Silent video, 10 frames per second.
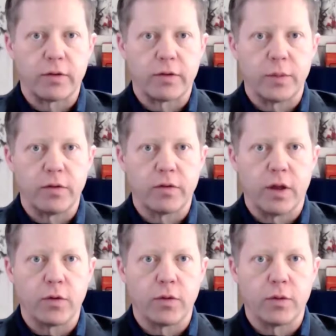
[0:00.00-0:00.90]
of these
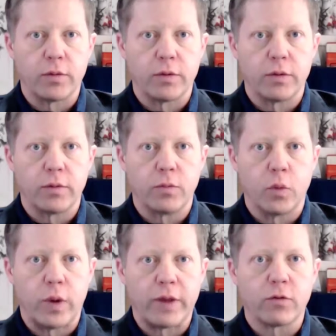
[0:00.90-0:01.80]
other
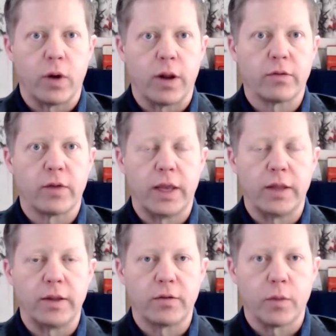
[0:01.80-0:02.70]
restaurants
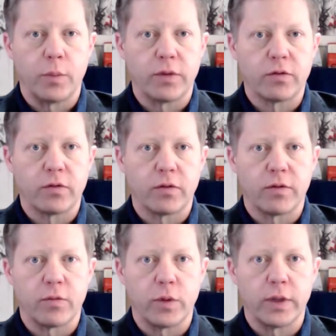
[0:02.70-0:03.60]
and these other
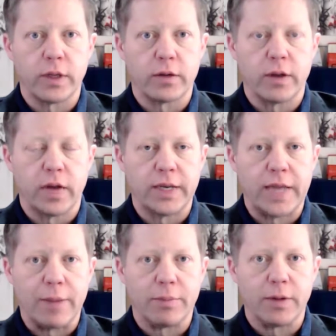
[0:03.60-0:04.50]
businesses have really
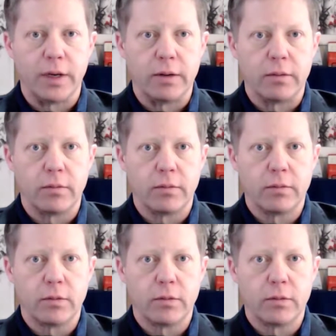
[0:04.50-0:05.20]
adapted and